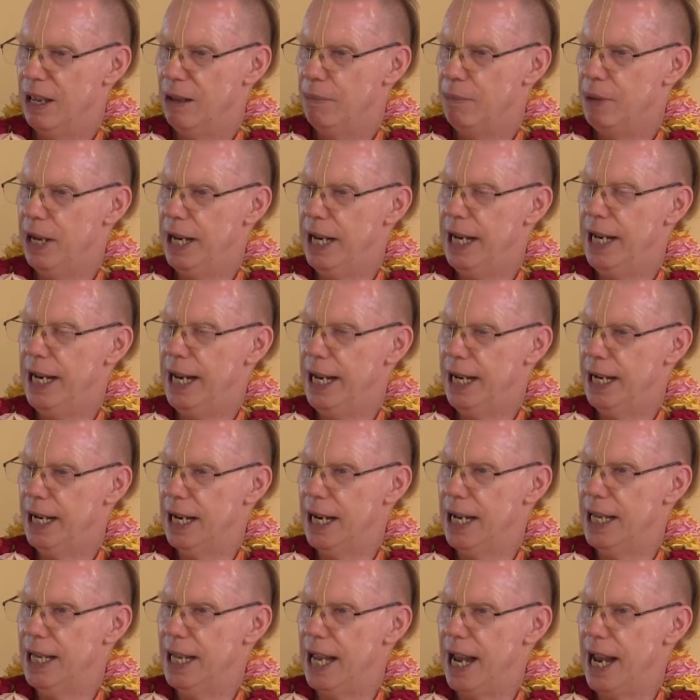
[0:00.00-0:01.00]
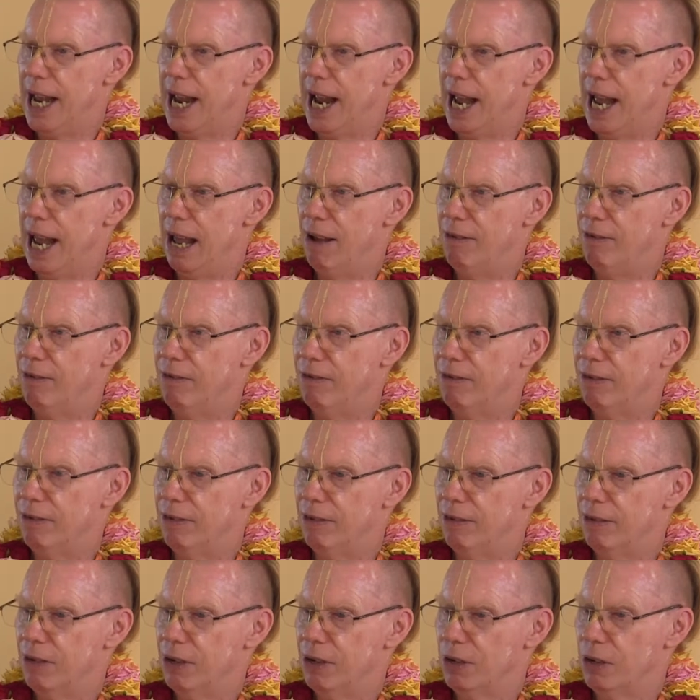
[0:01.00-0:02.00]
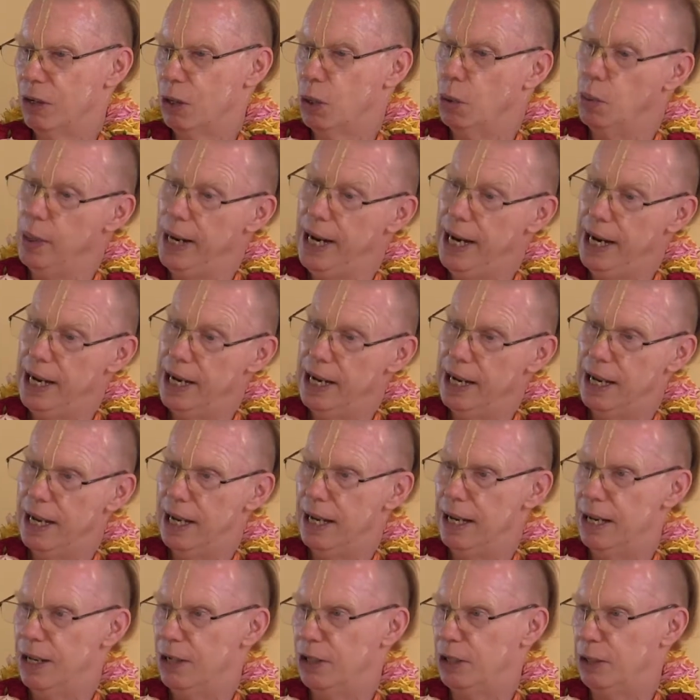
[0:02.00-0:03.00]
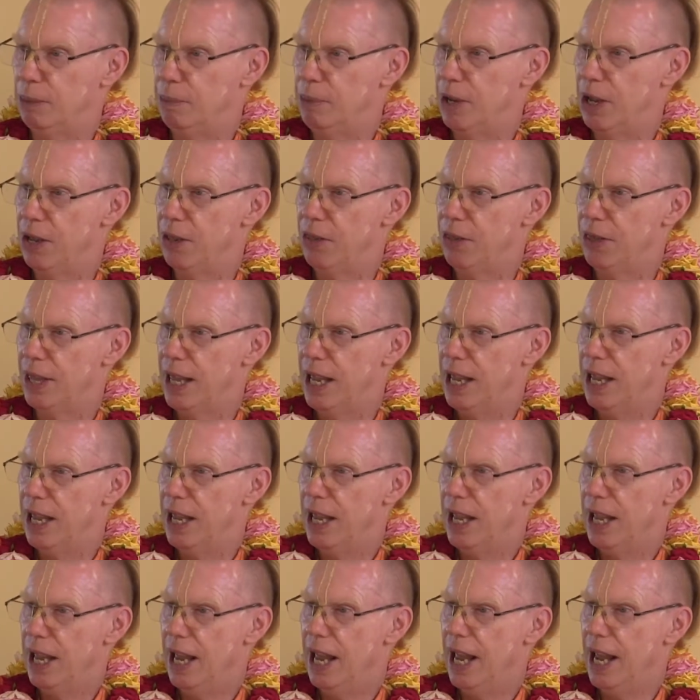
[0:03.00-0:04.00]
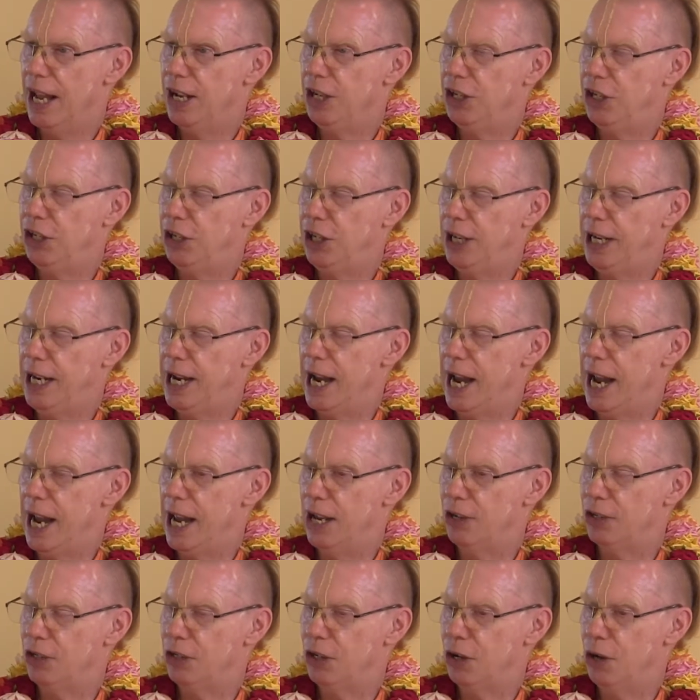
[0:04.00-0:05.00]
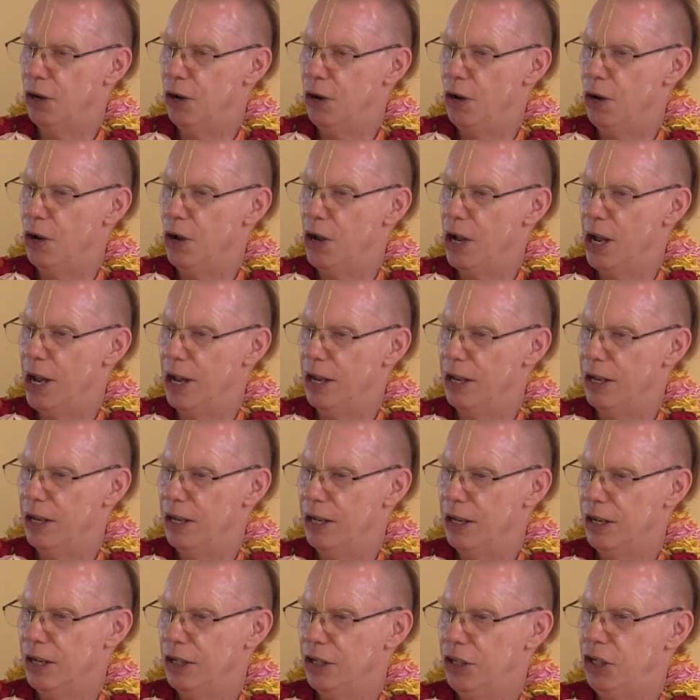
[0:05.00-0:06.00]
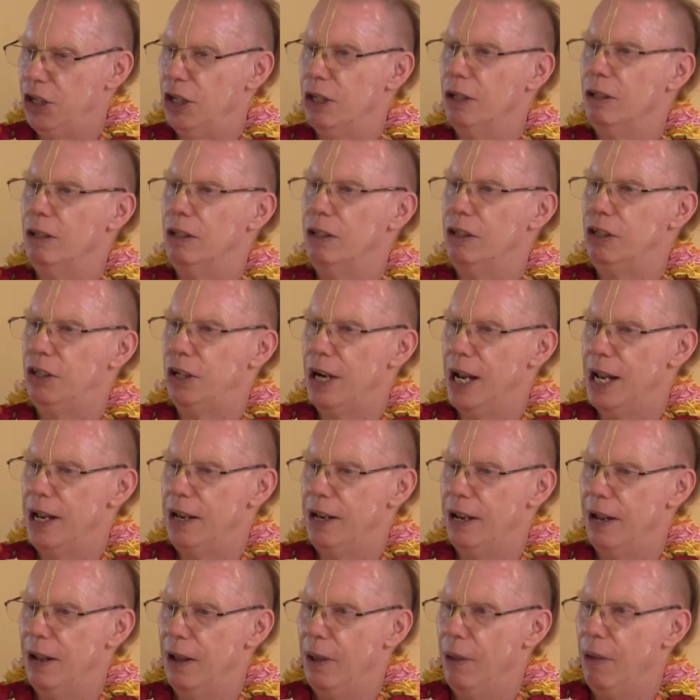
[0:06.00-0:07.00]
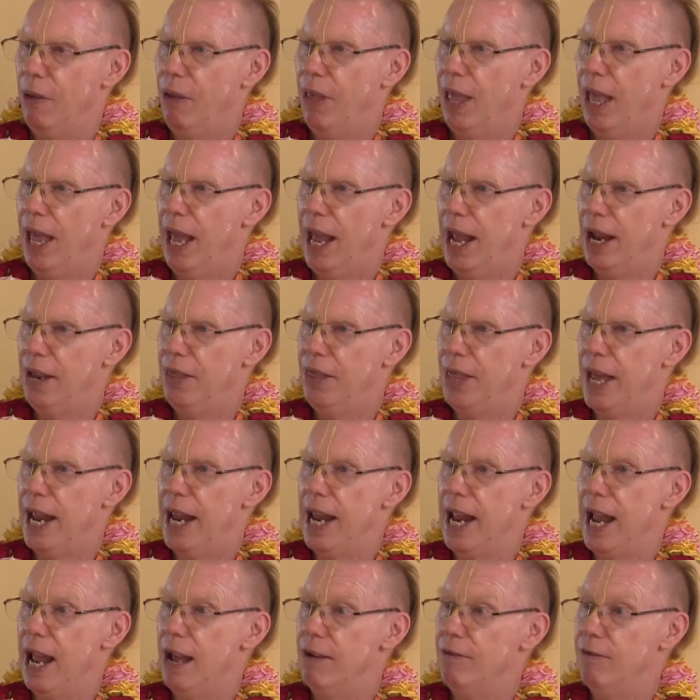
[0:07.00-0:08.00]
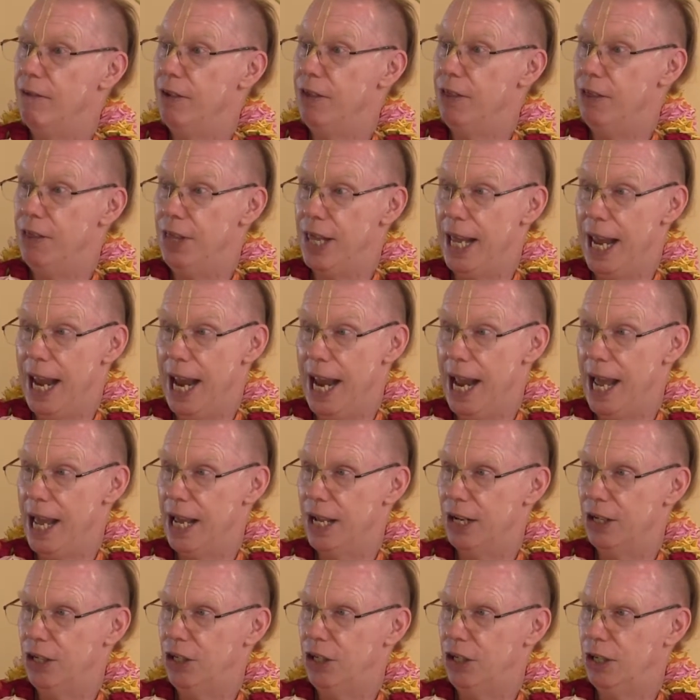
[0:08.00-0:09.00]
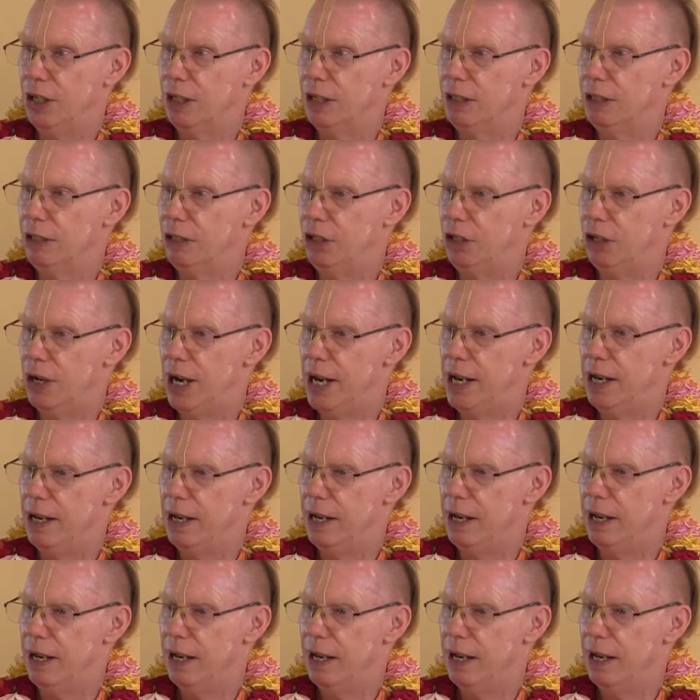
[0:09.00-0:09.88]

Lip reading: But in England they have Queen Elizabeth, and she has her children, and they have their children.